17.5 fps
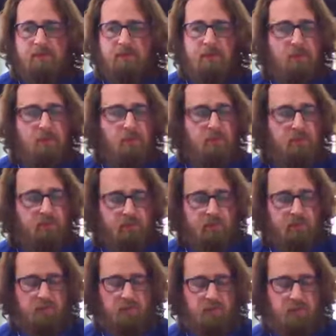So
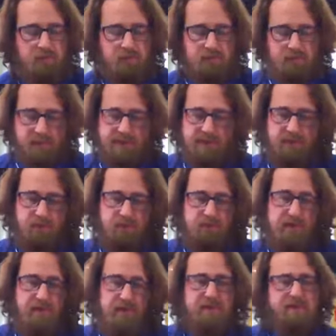take a
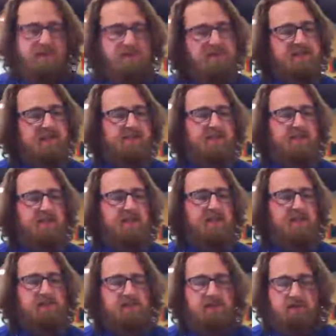break, see if the
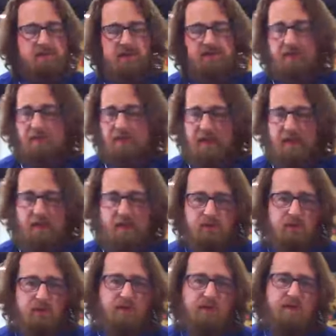pain goes away. If the pain
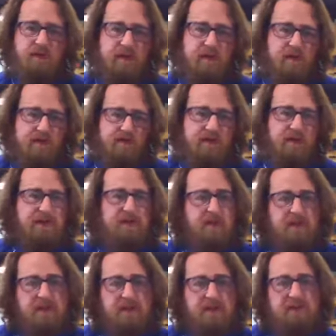goes away, try
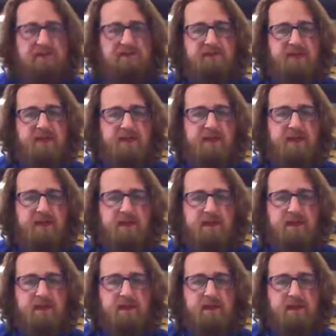doing the activity
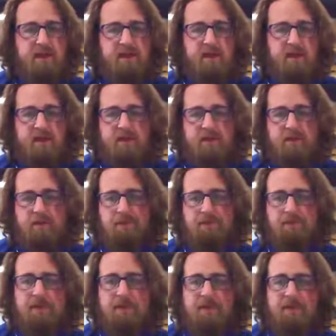again.
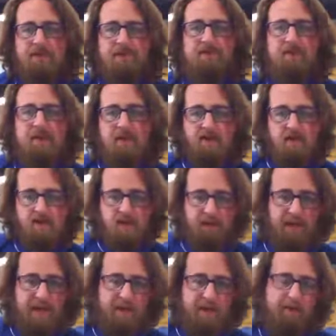And if
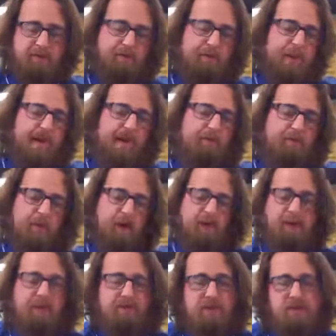the pain comes back, it
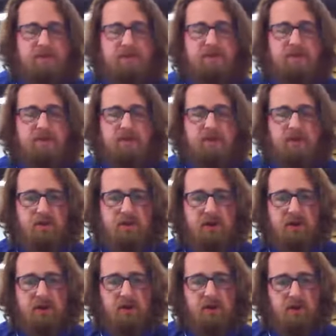probably means you're
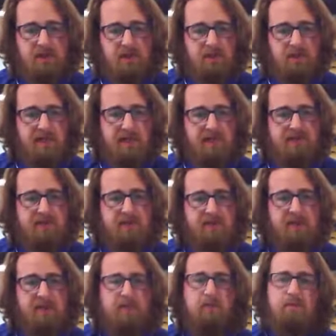not doing the
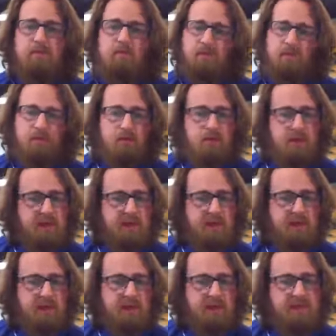activity quite
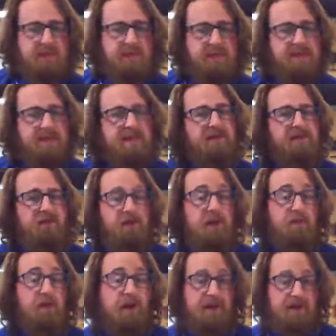correctly, and see if you
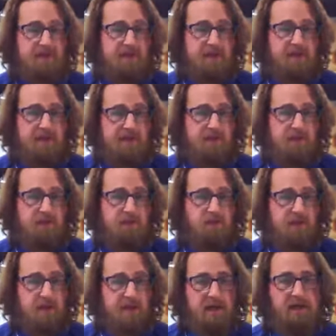can modify it in
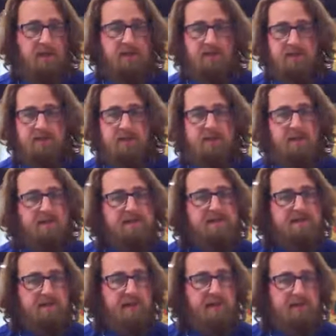some way so that
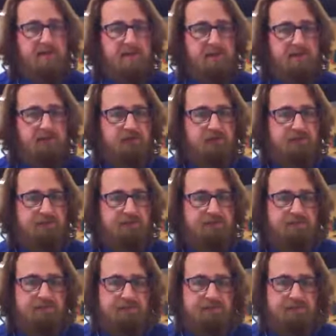it's not as painful.